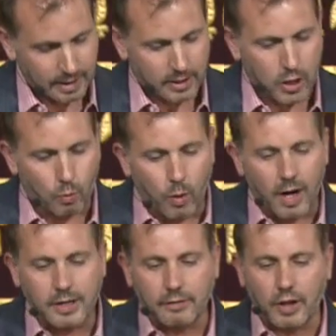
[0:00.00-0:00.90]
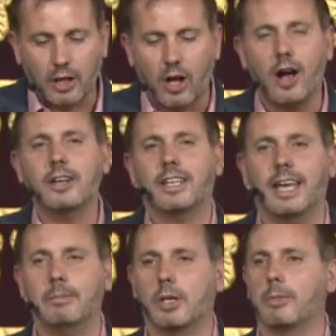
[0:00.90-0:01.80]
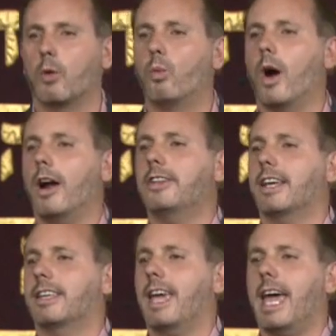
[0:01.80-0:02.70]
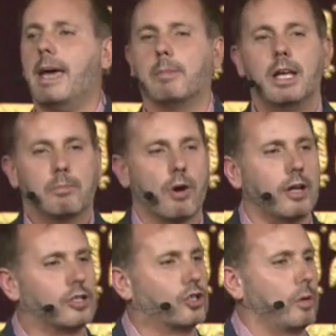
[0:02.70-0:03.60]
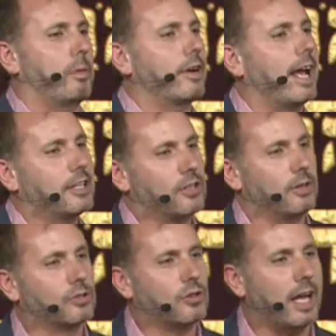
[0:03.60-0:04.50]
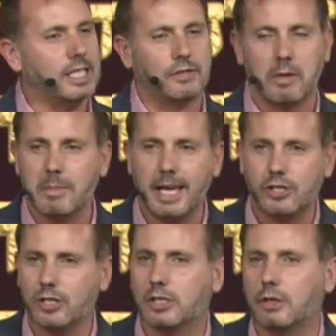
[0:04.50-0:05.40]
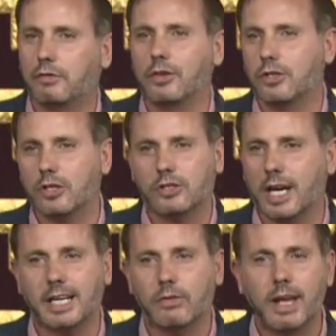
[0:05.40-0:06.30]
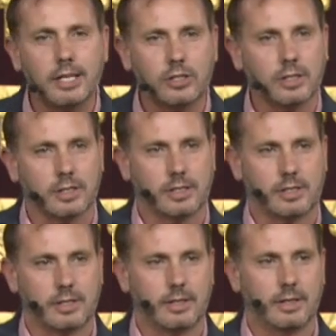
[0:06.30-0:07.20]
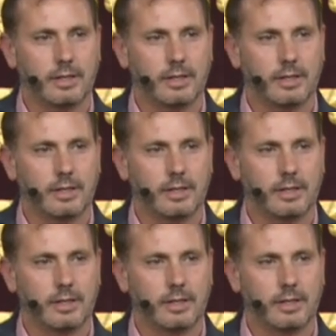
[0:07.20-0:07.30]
The word of the Lord came to him. The word that came brought supernatural transformation to future generations.